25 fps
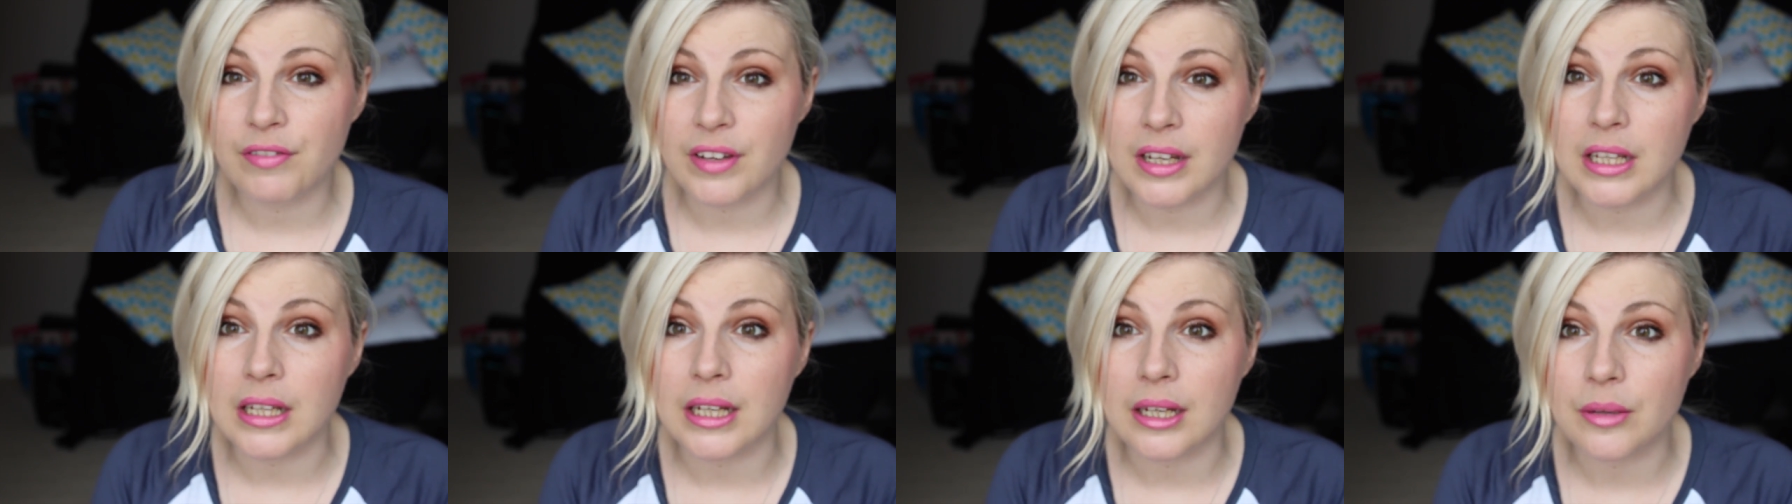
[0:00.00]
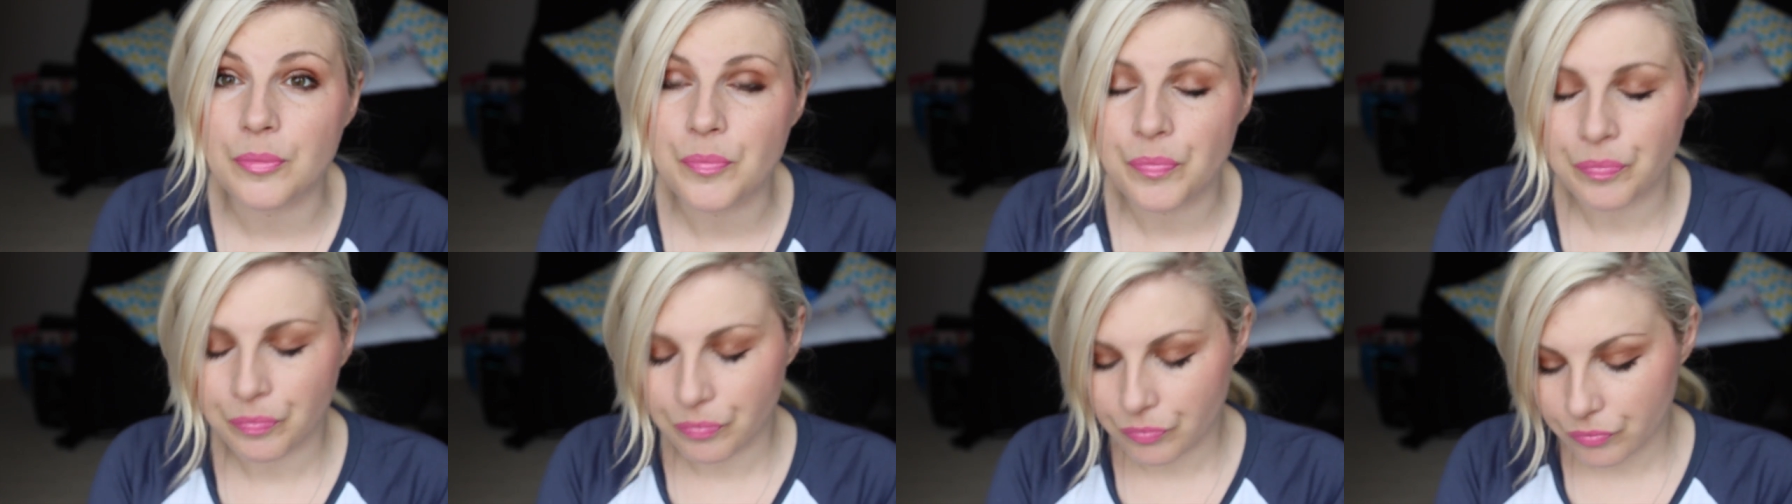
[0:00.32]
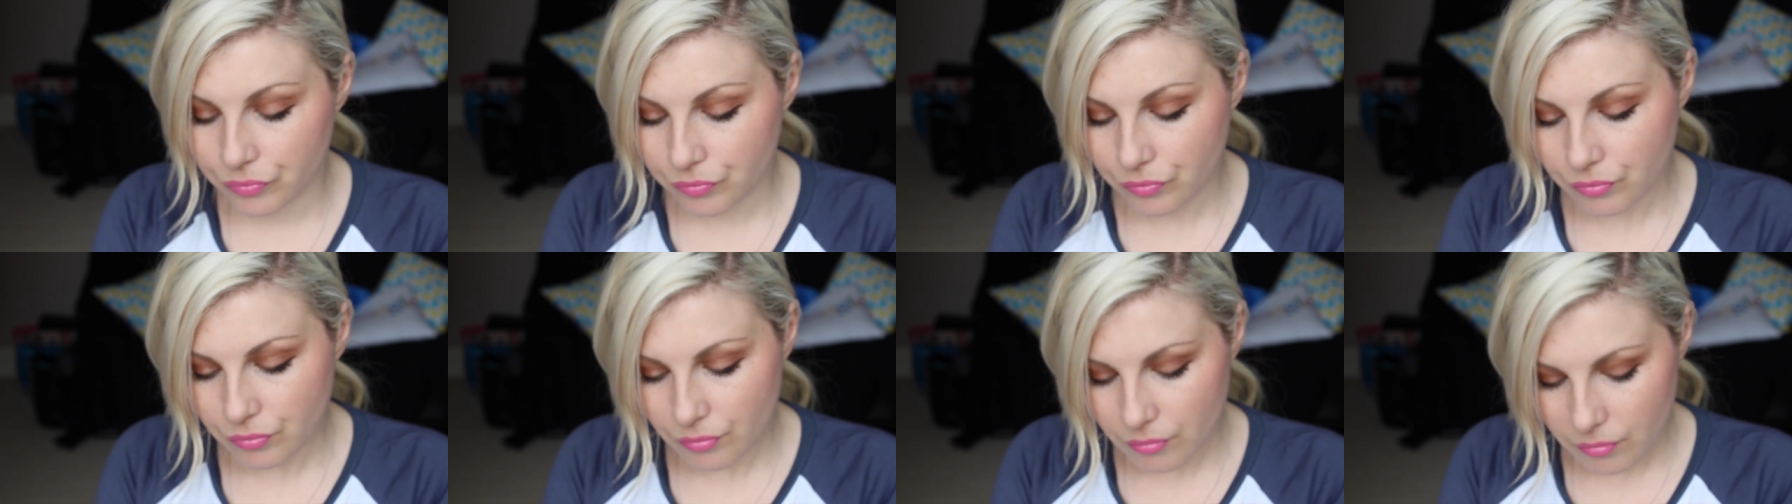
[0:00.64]
feeling.
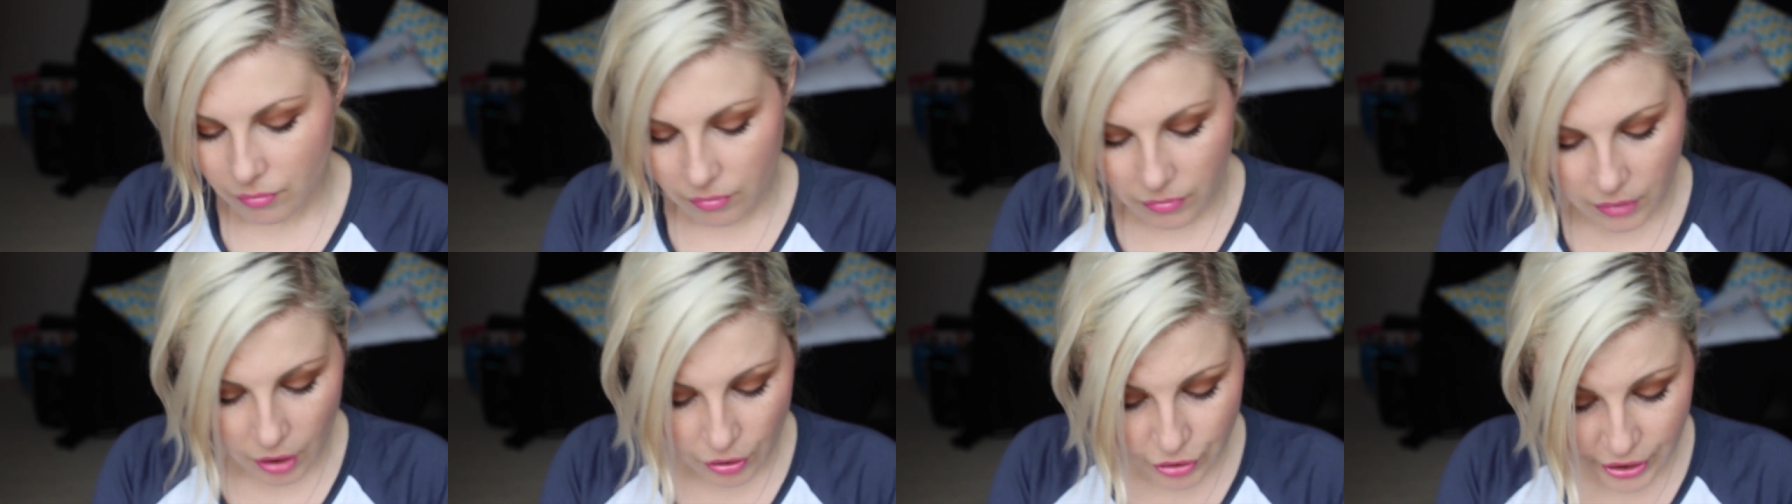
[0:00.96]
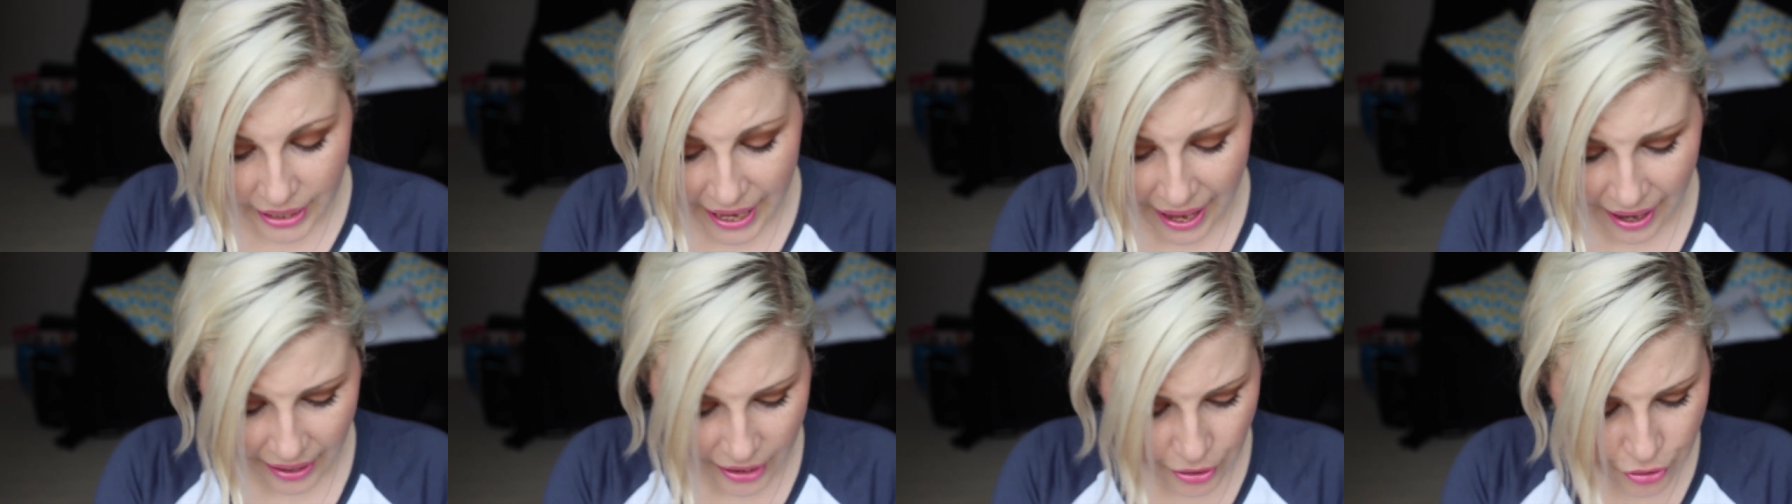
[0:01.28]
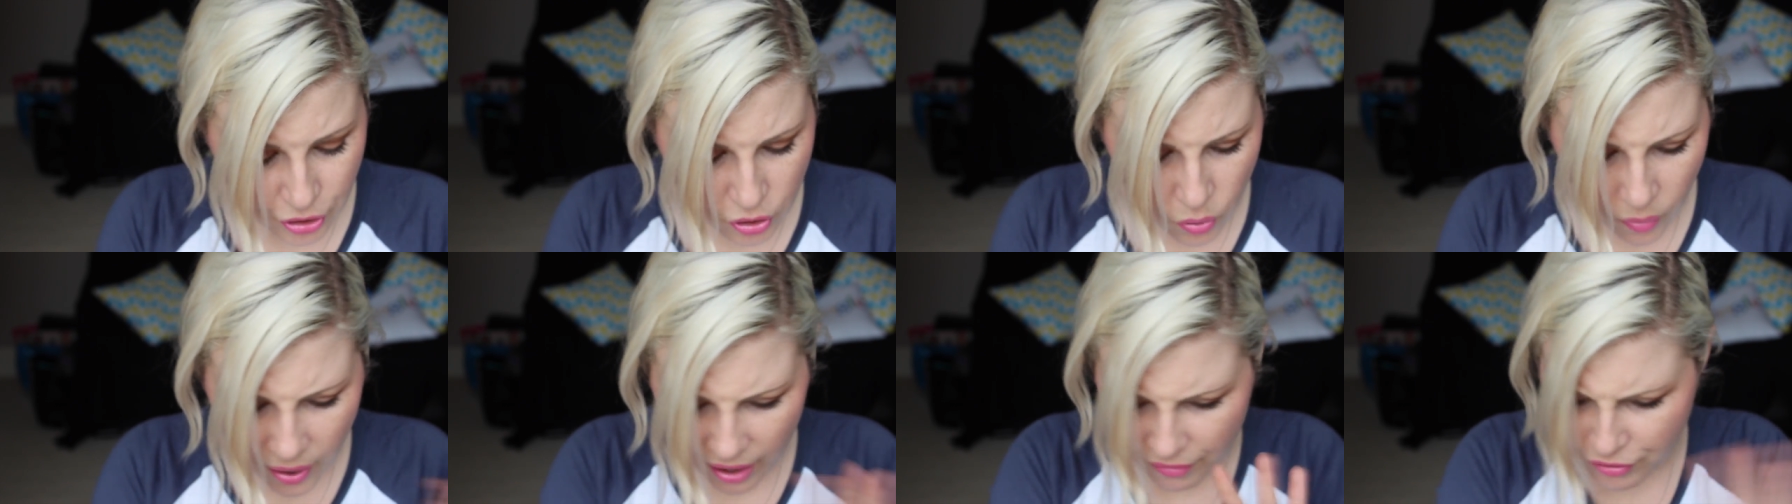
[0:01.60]
So yeah, I
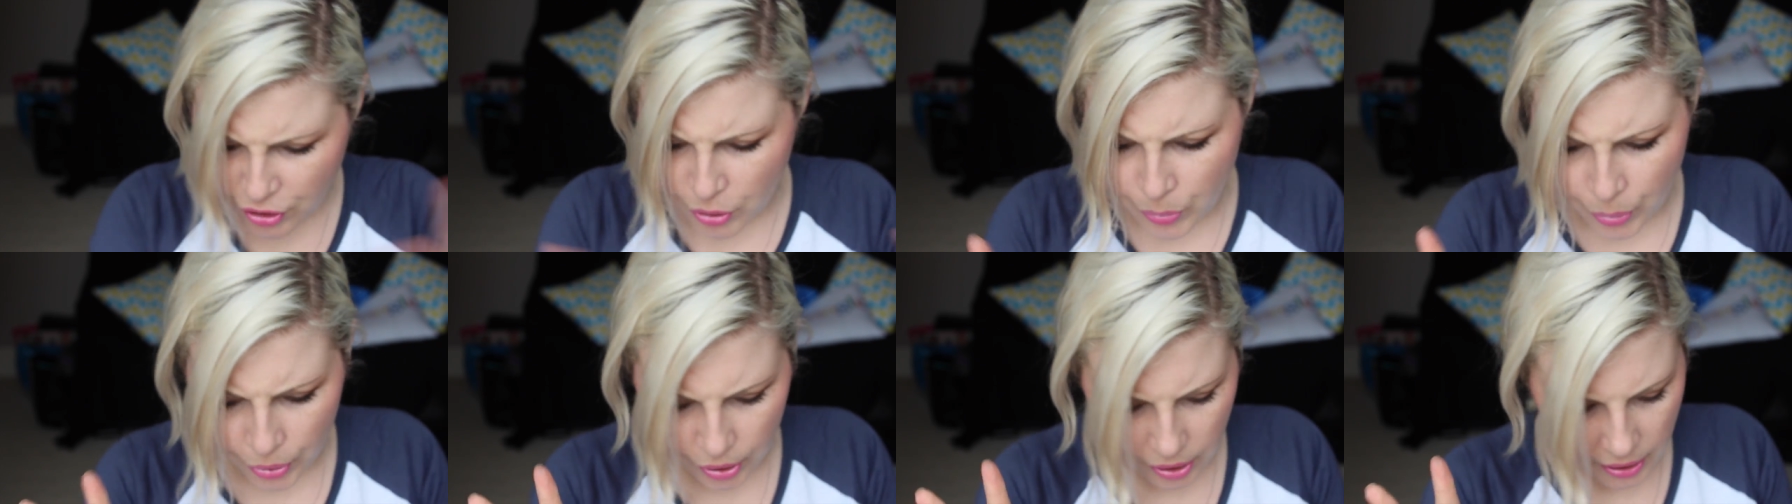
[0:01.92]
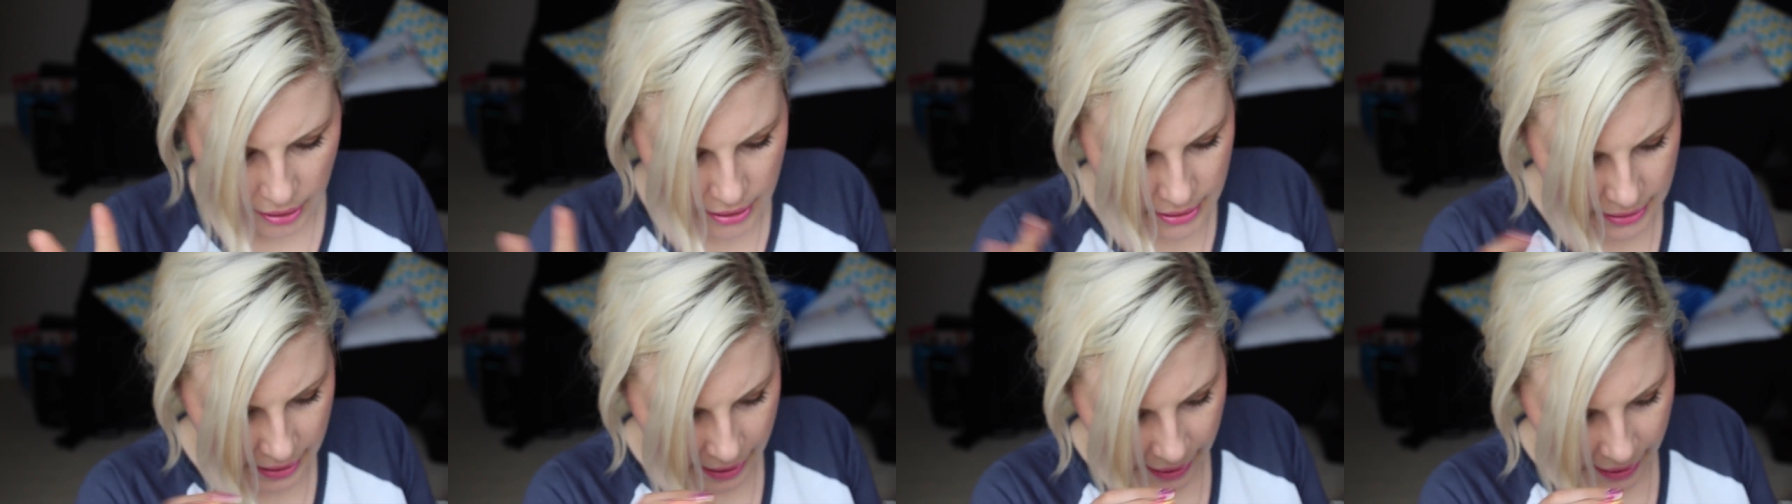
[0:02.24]
used quite a few products